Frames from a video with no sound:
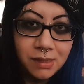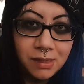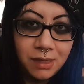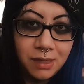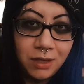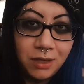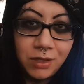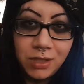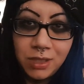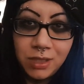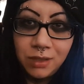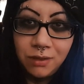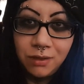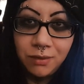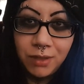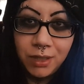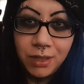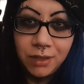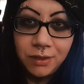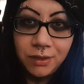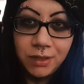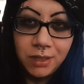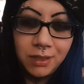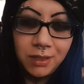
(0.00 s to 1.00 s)
you're still
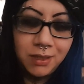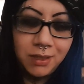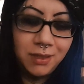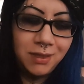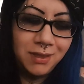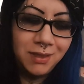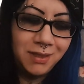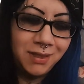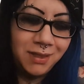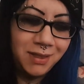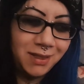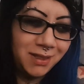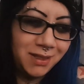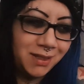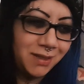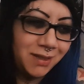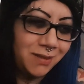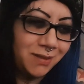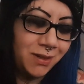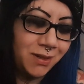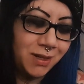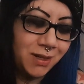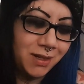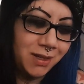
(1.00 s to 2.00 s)
around
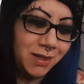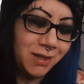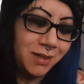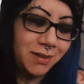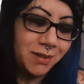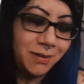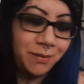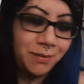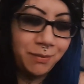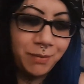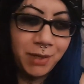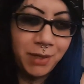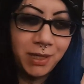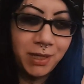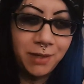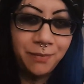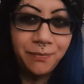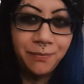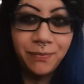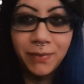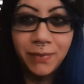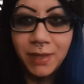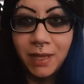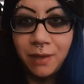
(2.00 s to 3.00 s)
or not, but
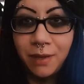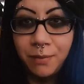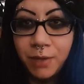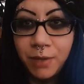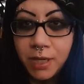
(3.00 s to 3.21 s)
I hope